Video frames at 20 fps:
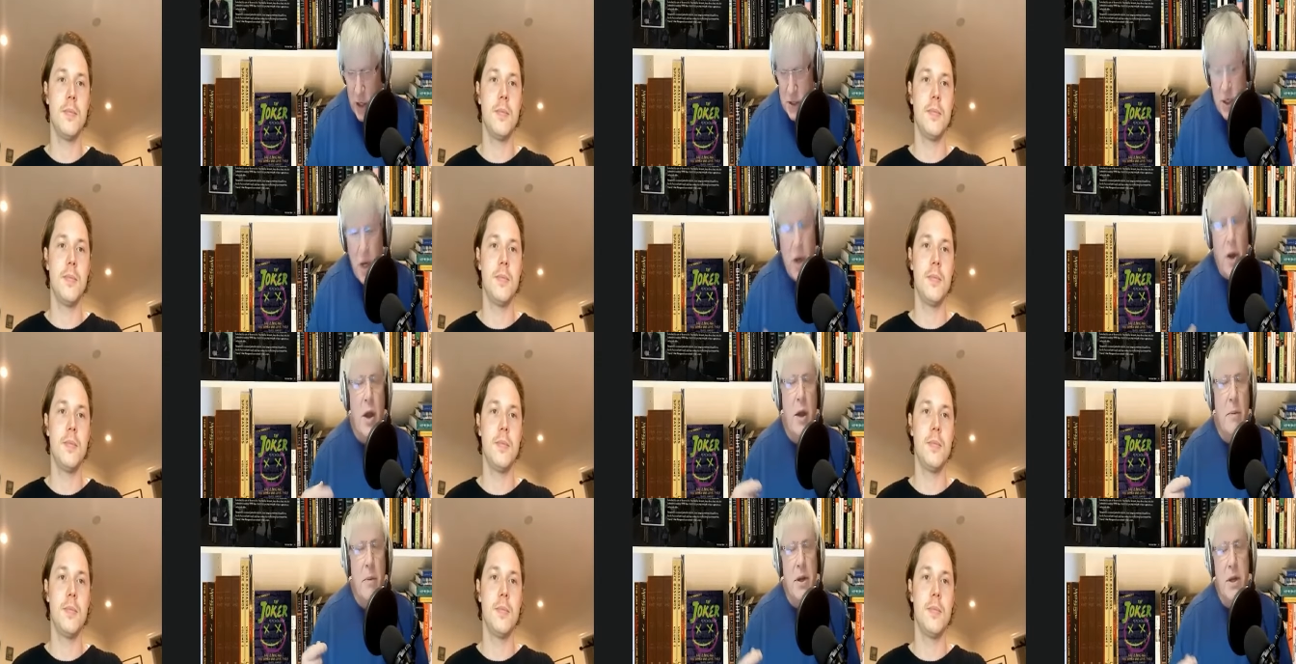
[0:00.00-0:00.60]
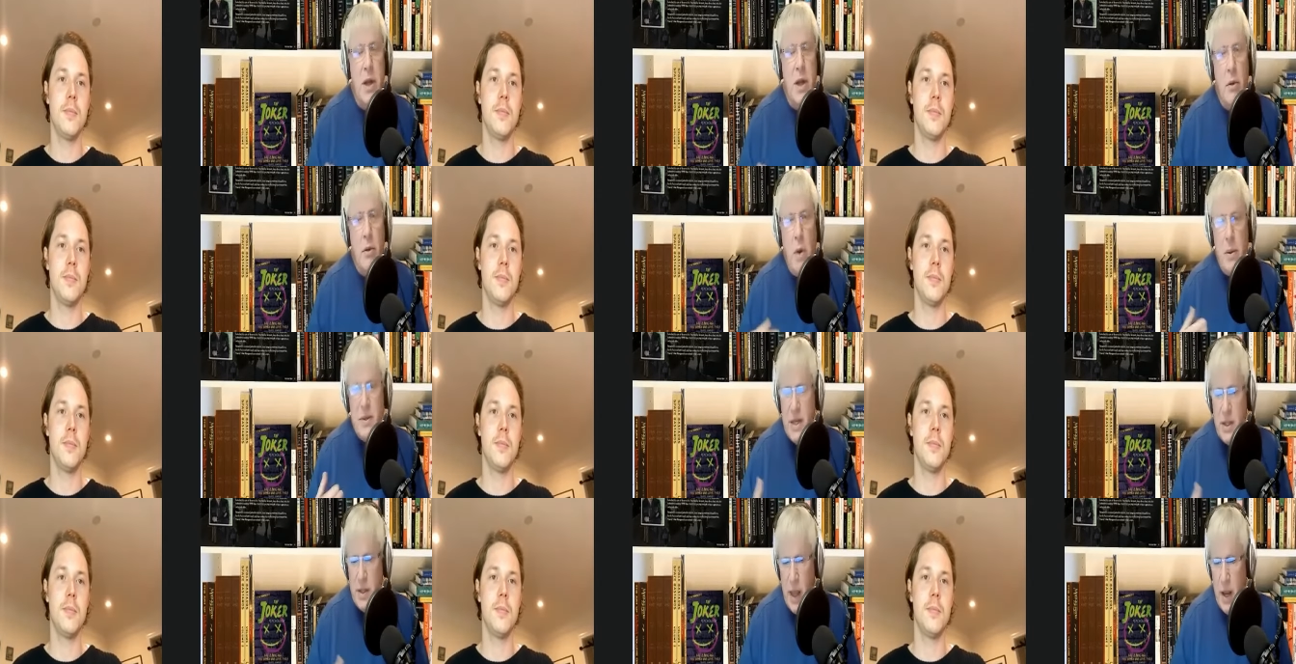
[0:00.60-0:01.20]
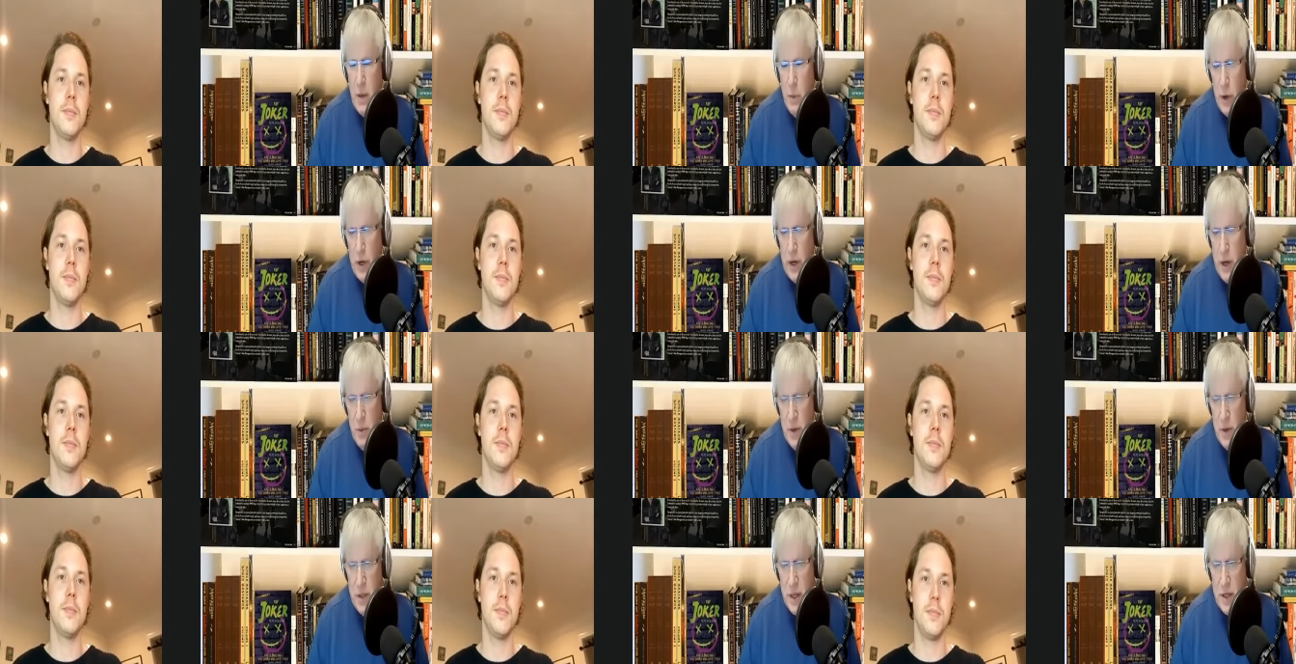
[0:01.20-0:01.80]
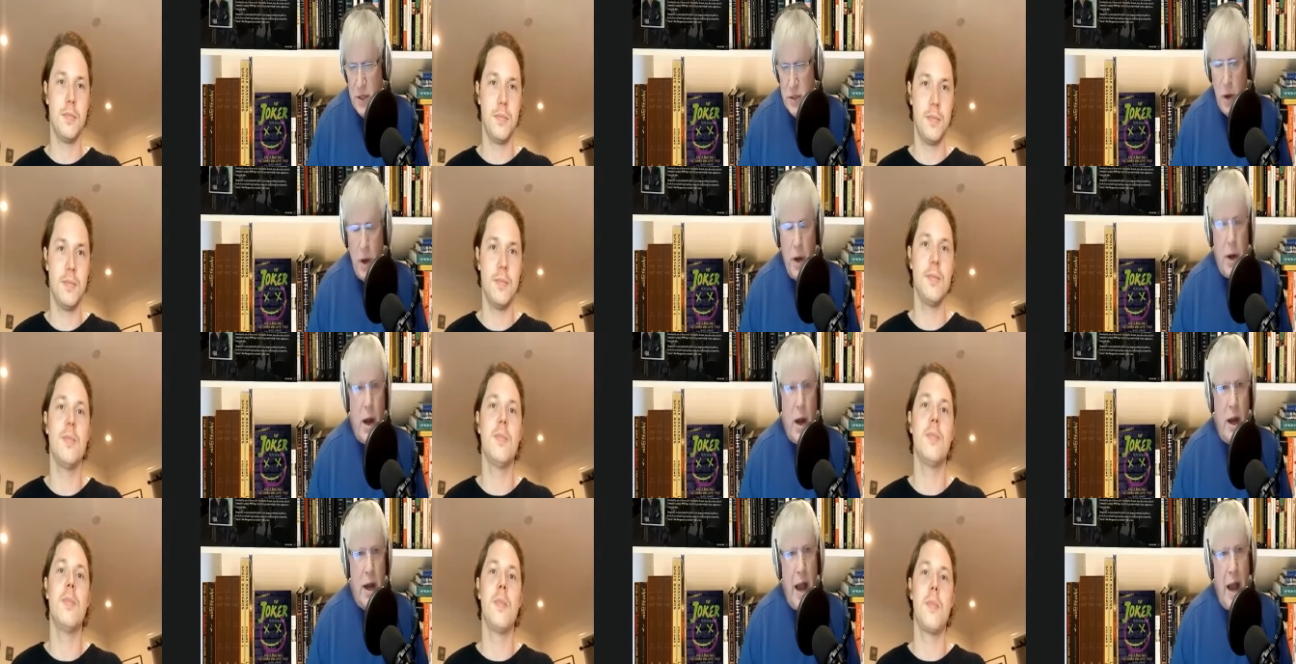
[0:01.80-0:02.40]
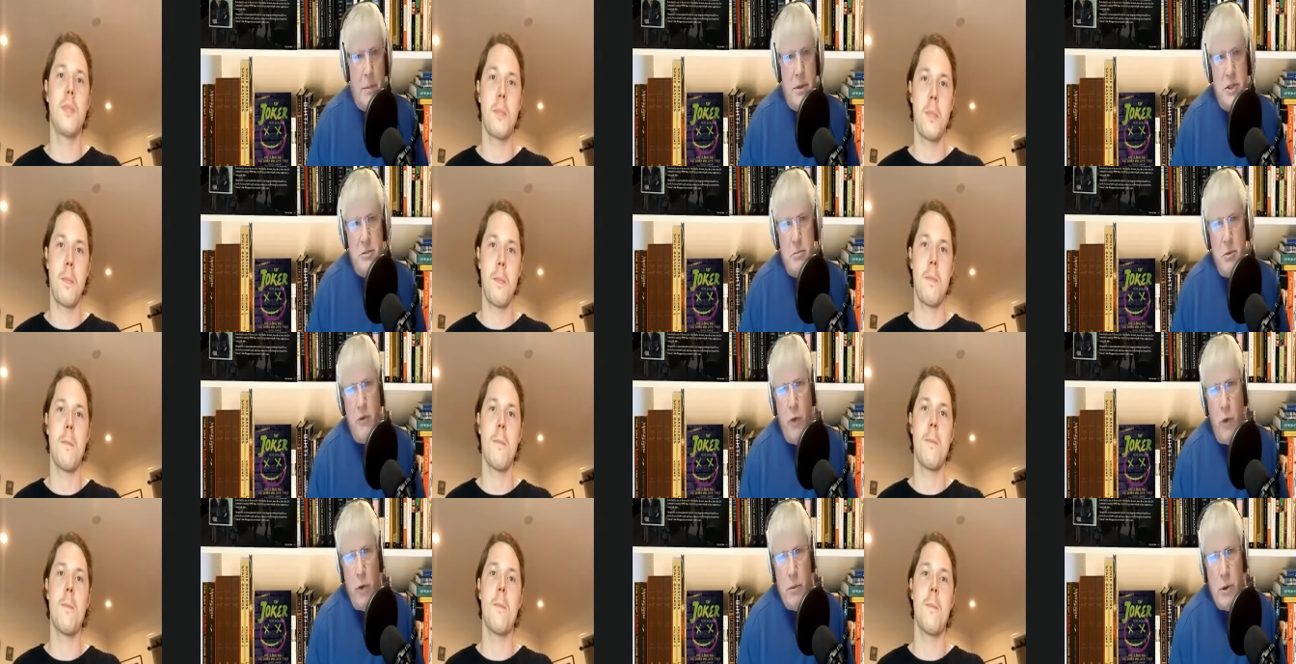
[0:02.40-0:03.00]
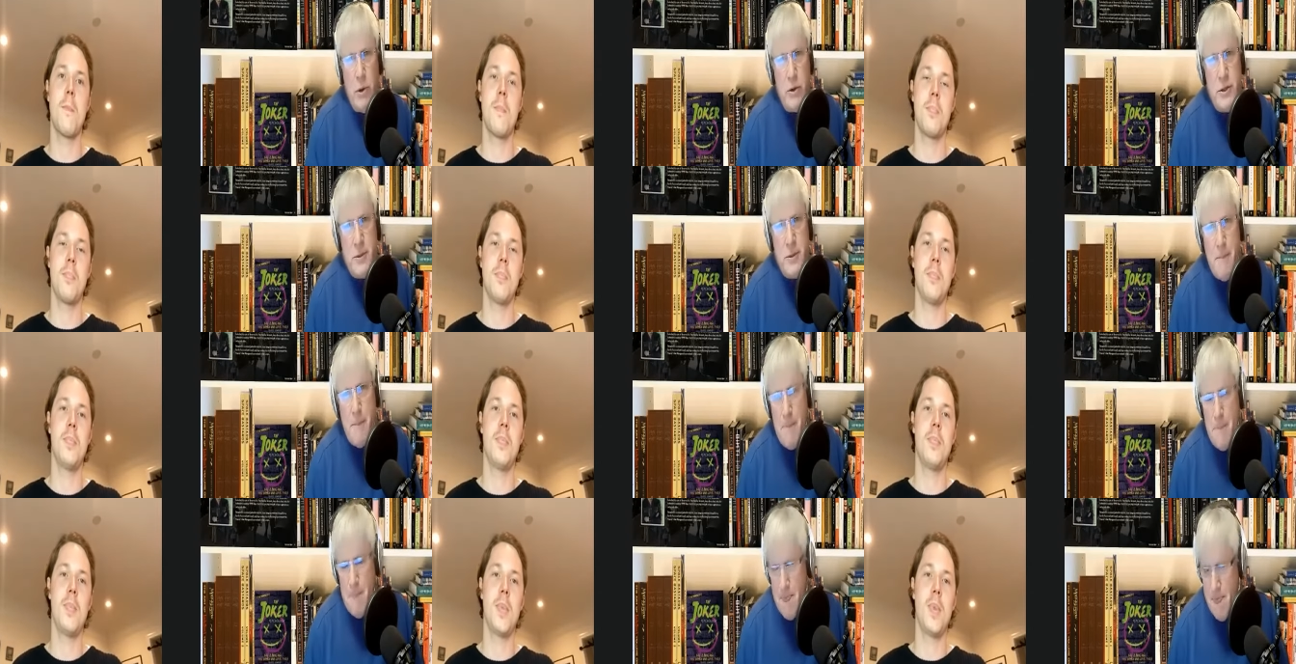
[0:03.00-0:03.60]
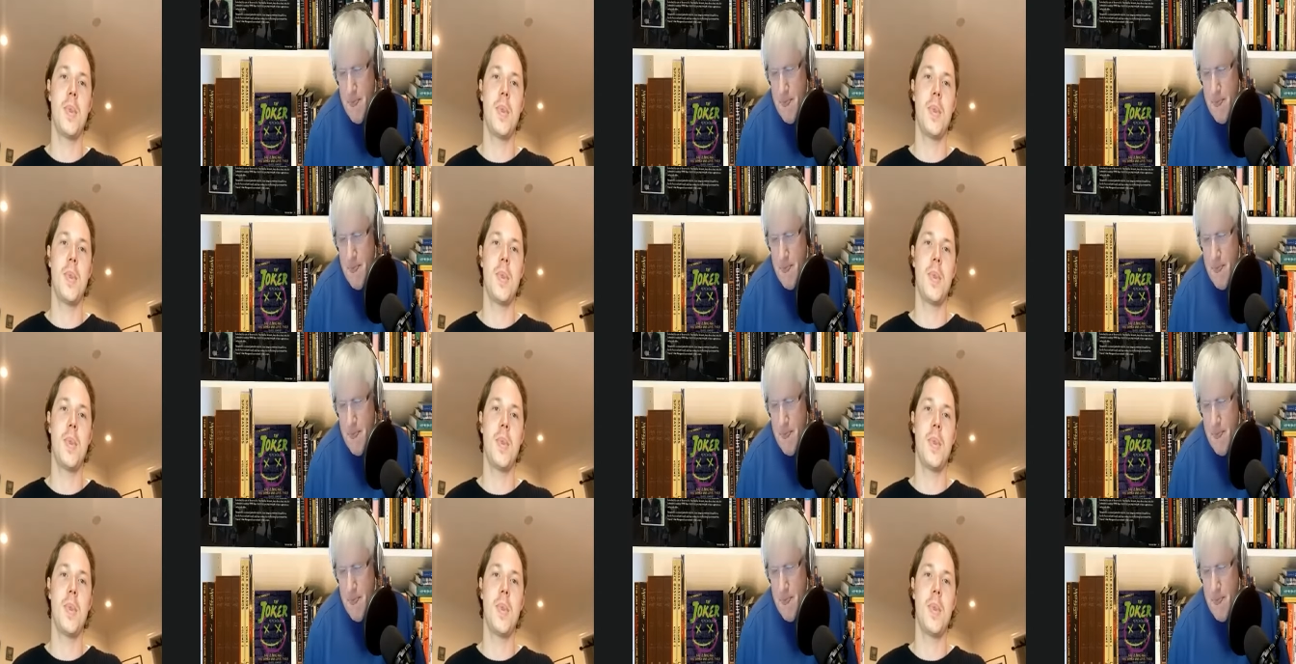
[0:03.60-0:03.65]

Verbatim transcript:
Speaker 1: and such. But uh, what was it like working with these uh, accomplished performers?